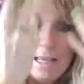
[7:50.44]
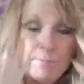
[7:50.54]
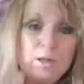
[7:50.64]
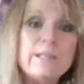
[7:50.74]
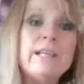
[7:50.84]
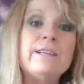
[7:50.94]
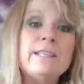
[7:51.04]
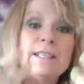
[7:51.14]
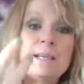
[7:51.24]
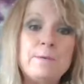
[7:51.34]
I kept on
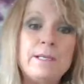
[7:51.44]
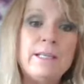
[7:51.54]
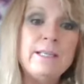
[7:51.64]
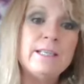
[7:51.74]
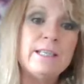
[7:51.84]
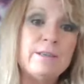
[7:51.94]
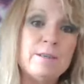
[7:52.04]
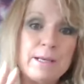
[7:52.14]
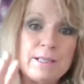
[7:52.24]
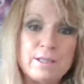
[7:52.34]
hearing somebody needs to hear
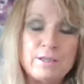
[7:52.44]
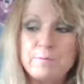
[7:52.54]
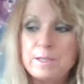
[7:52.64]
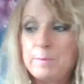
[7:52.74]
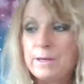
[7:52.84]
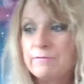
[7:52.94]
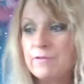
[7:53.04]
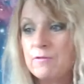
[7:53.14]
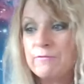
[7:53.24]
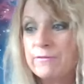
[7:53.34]
a message from spirit
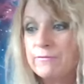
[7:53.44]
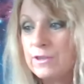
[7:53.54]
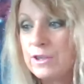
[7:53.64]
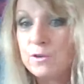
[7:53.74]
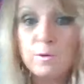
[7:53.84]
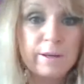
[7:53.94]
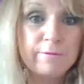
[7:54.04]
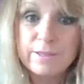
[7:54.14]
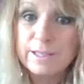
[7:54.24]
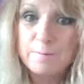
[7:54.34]
for, for jewelry
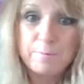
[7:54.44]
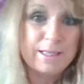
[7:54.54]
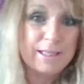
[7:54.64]
for some